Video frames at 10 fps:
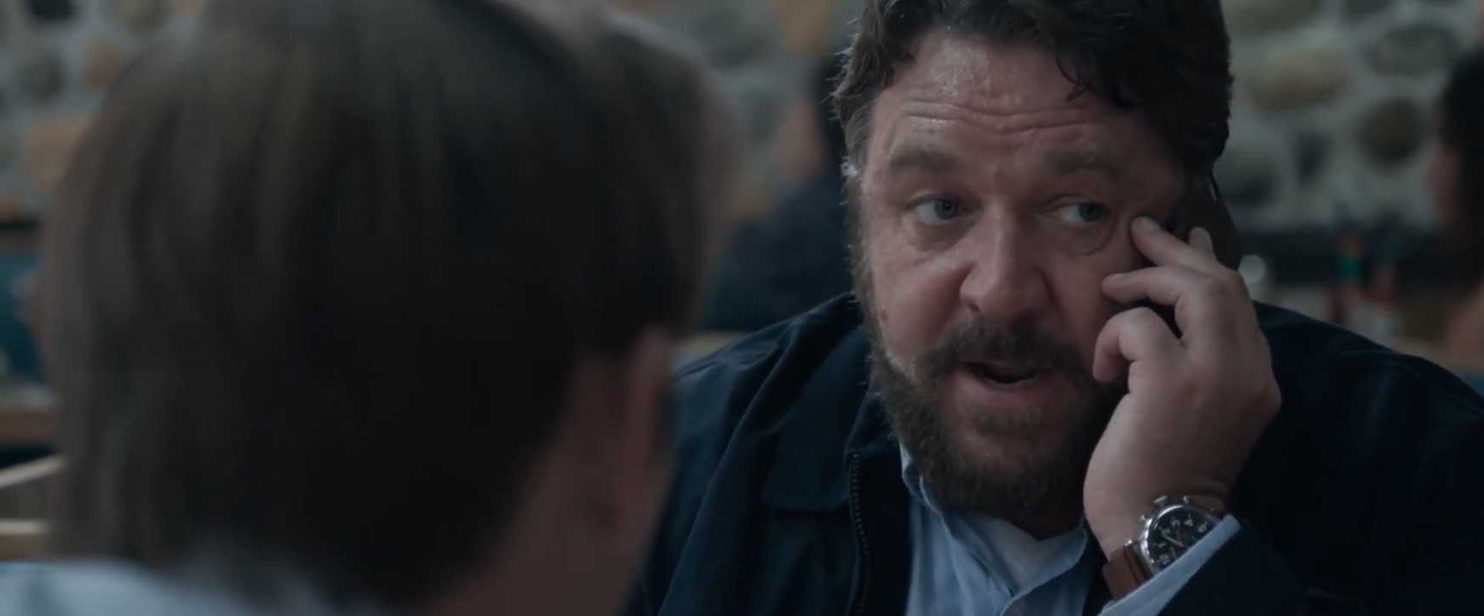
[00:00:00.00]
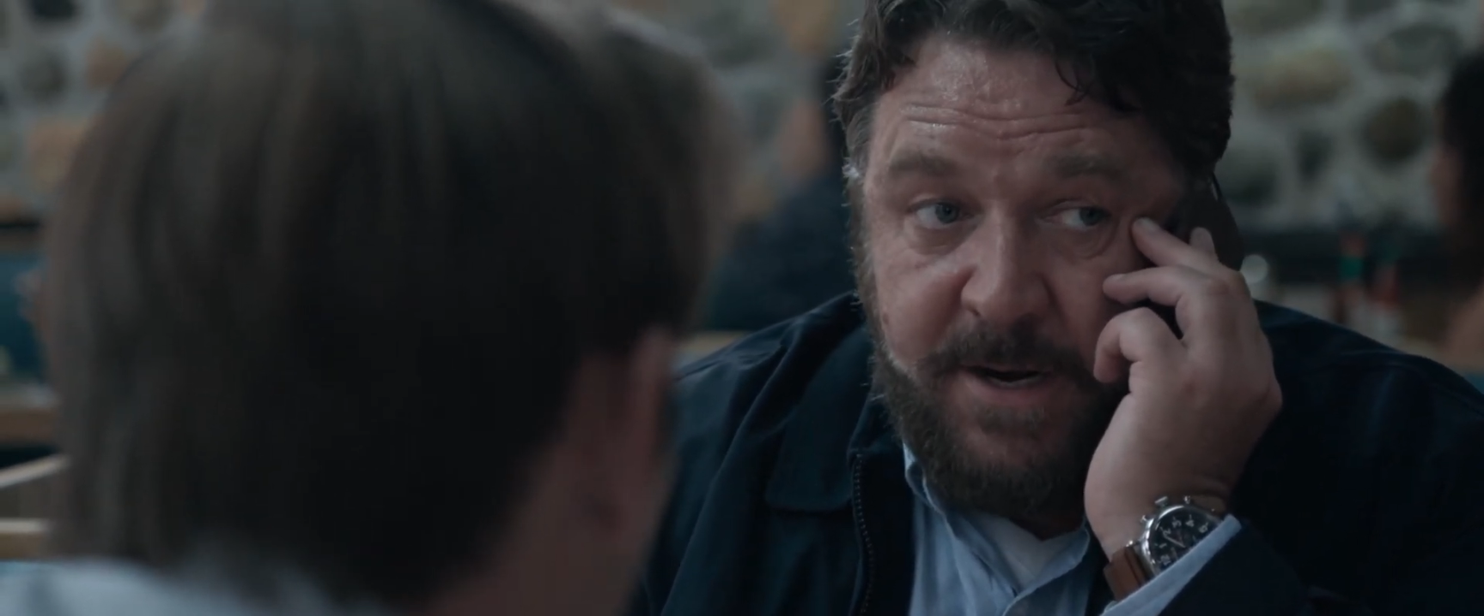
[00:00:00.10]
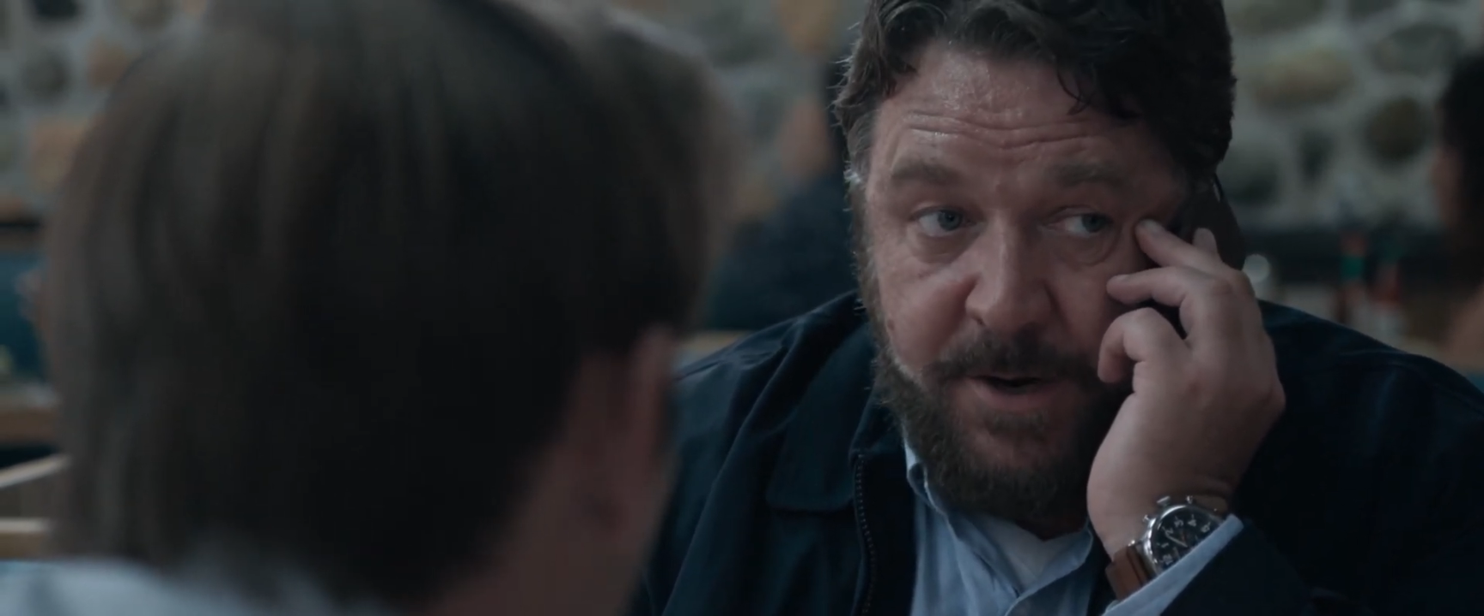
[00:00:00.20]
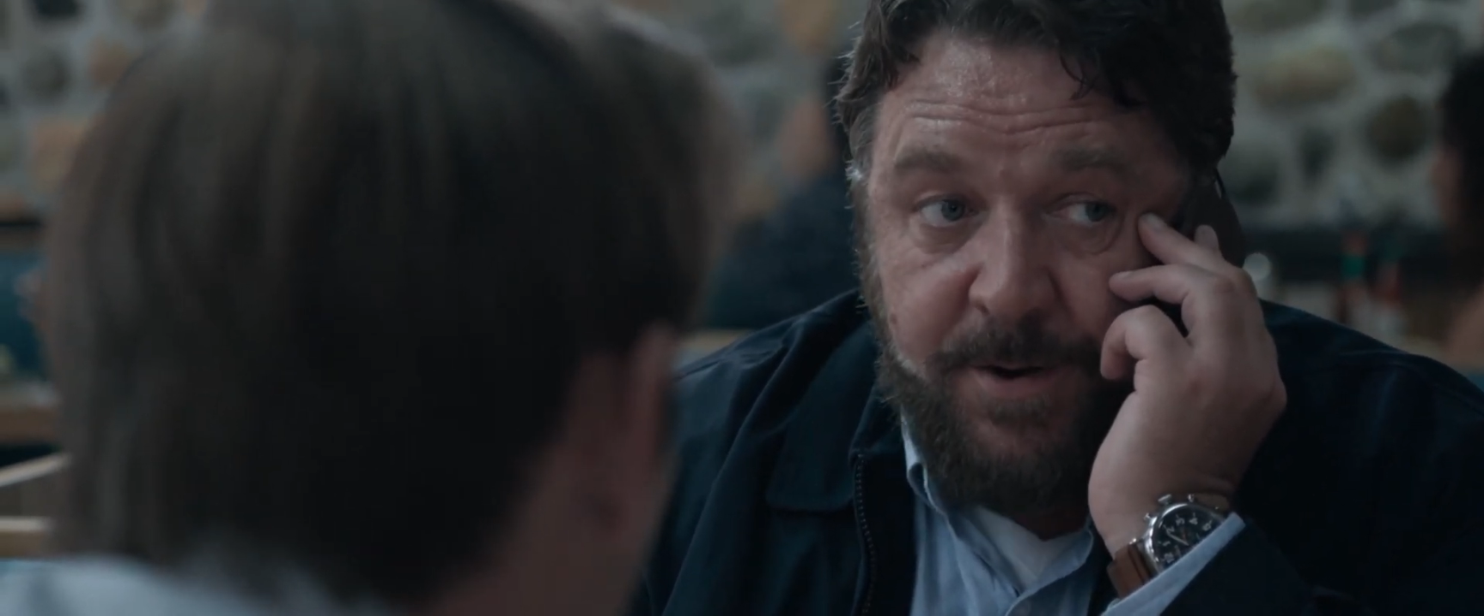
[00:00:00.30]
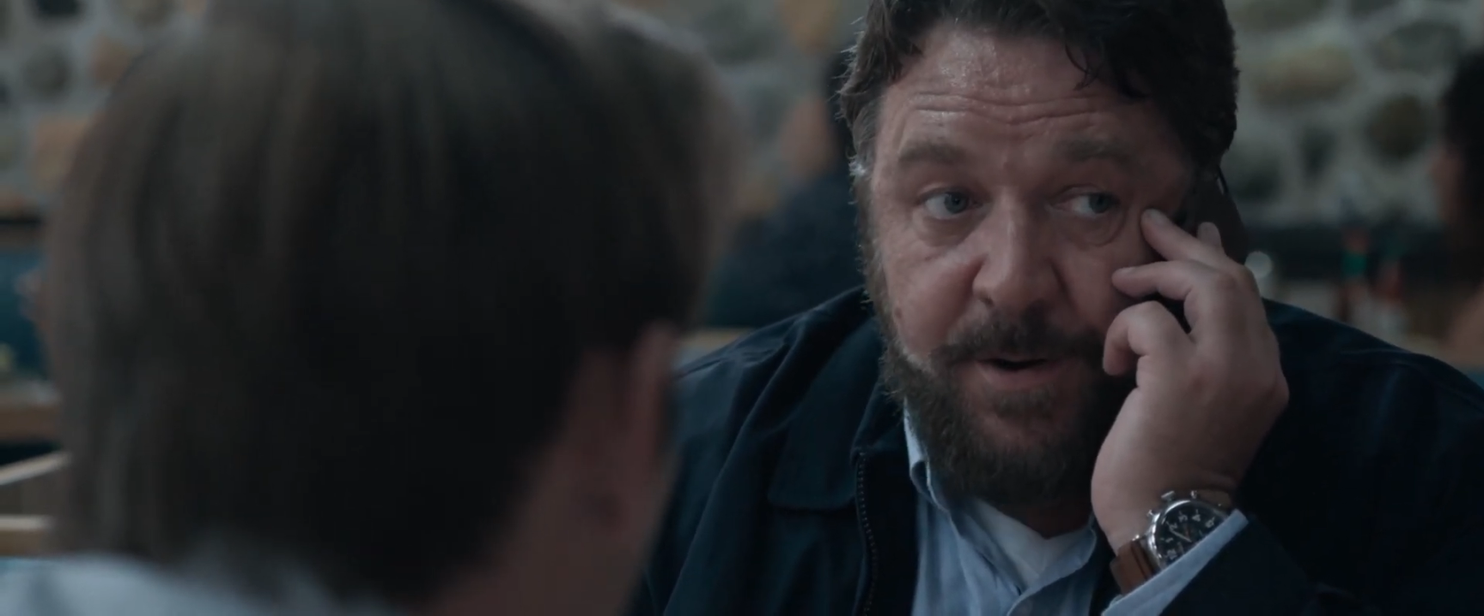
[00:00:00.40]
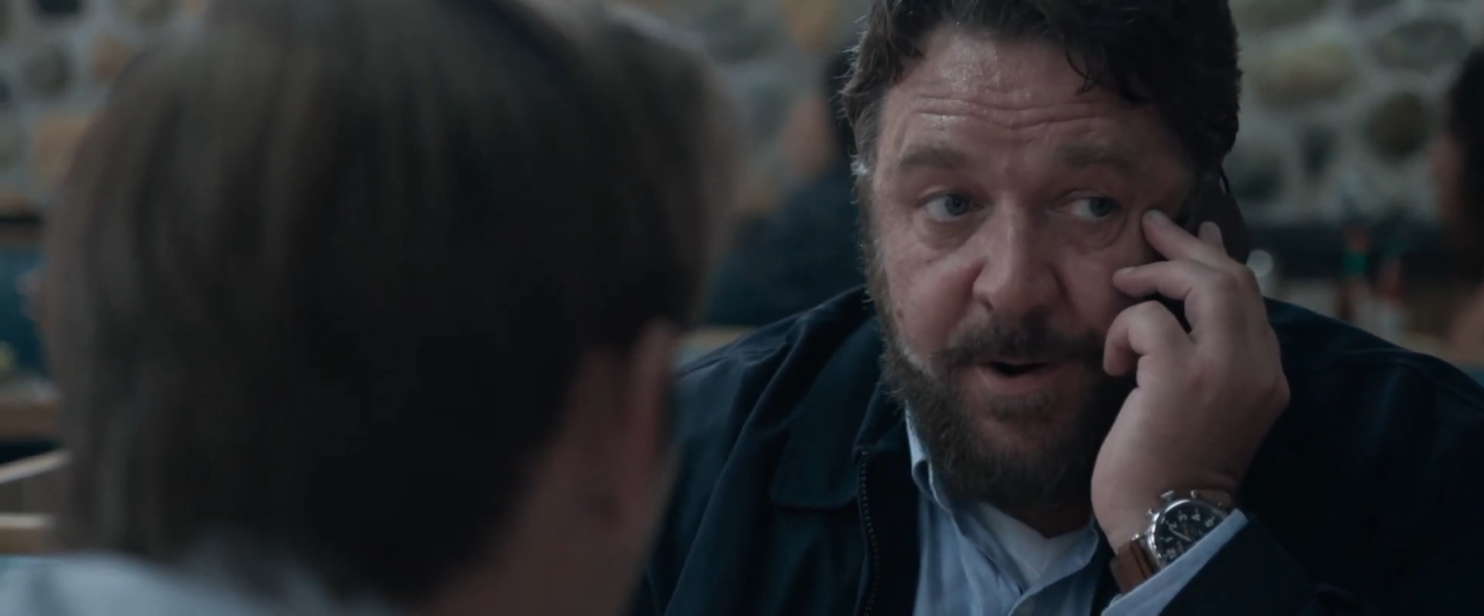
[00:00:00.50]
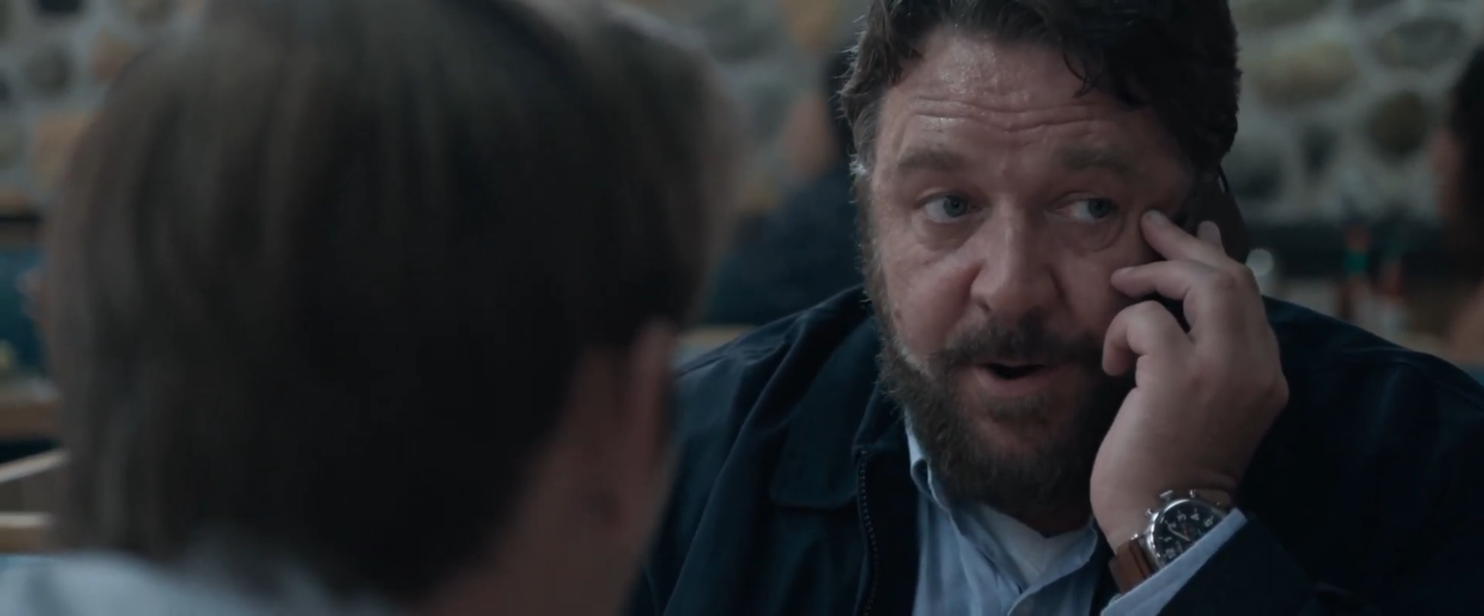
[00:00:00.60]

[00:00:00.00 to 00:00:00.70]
phone.